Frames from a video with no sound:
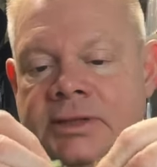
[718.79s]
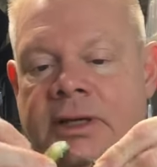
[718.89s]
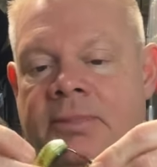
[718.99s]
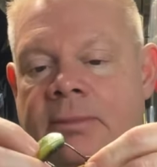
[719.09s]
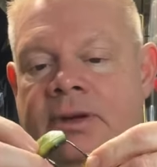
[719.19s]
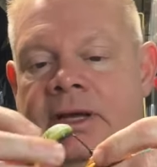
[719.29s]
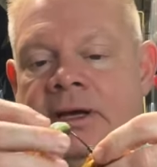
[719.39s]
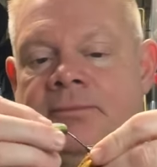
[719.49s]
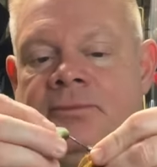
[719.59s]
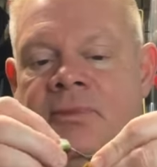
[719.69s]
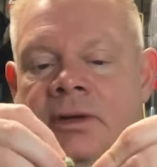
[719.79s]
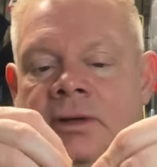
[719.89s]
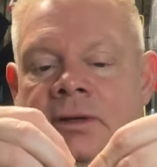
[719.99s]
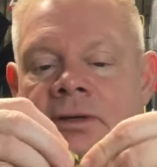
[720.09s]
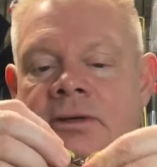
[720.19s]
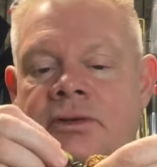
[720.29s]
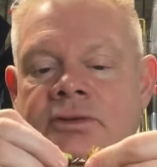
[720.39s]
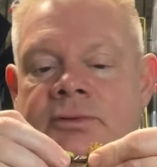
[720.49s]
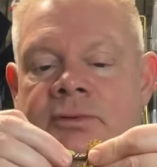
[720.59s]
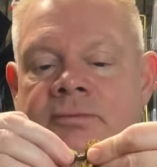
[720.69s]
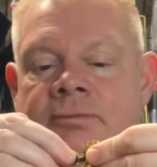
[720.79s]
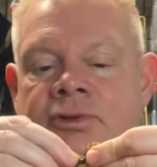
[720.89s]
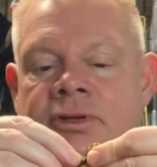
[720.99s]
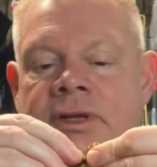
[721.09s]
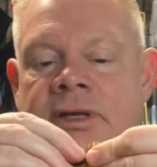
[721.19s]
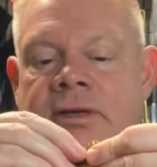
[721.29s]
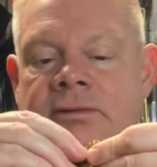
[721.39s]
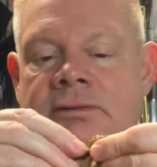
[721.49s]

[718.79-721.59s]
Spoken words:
and then I pop it out, and then just push it down,